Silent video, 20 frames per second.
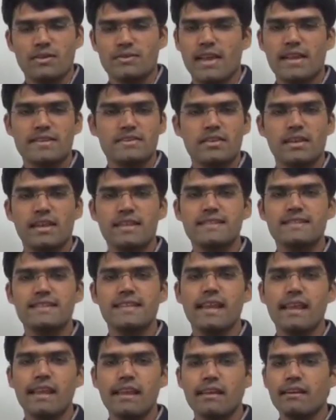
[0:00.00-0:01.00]
So as you can
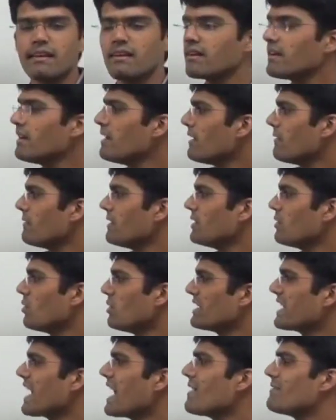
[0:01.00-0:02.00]
see here, we
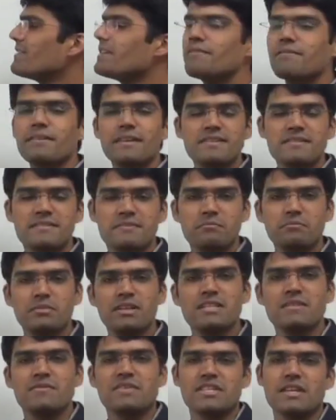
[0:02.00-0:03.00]
don't have different
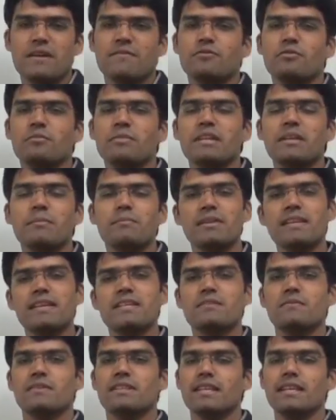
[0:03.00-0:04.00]
symbols which have to be
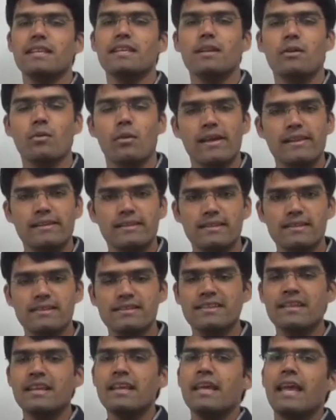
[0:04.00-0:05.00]
replaced with
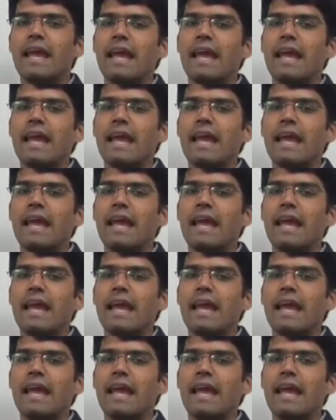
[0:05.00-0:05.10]
inequalities